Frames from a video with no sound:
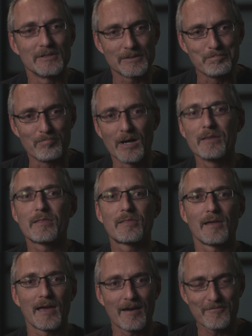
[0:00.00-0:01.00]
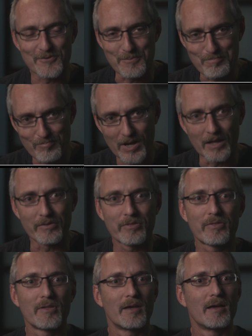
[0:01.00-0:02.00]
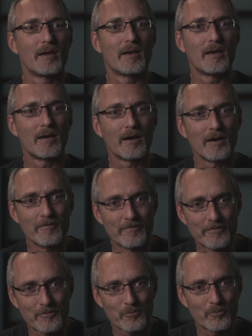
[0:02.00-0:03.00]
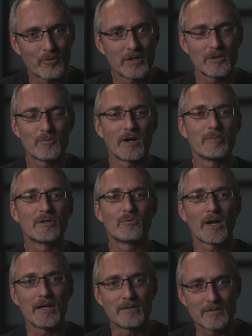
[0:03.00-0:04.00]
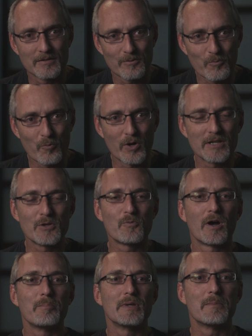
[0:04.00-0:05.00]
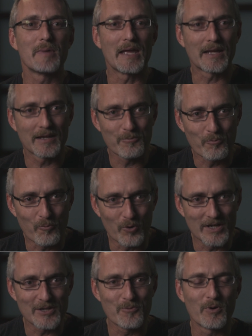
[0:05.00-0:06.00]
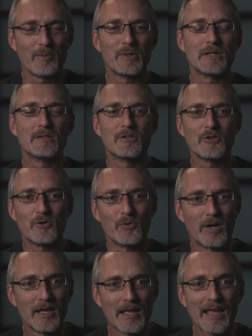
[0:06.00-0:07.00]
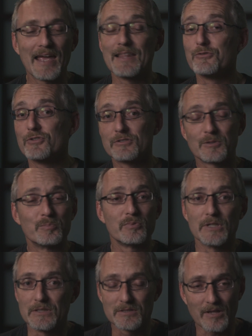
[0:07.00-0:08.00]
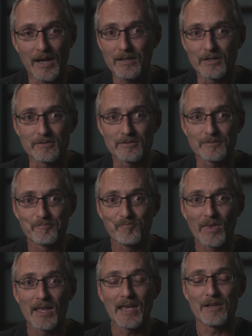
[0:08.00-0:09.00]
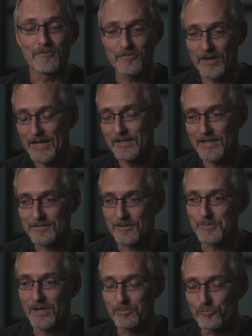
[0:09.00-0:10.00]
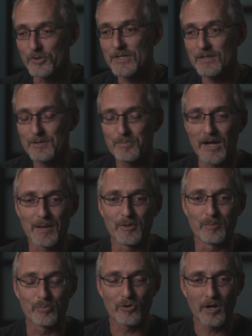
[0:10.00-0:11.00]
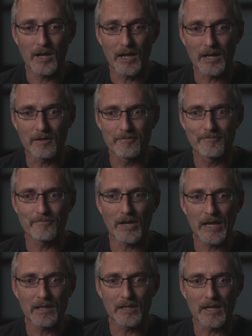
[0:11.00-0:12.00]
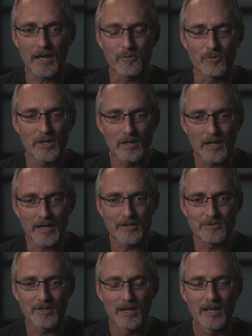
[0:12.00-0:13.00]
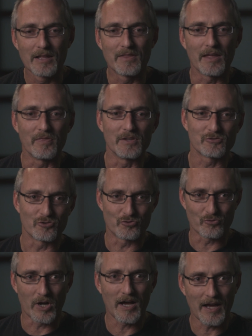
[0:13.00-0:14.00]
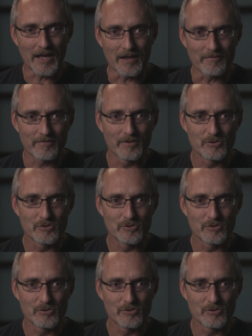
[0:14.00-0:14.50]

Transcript: month after month of, what do you want me to write? What do you want me to make? What do you want me to do? And it's just complete silence. And finally, as I'm reading the Bible and praying, finally I realized that this drive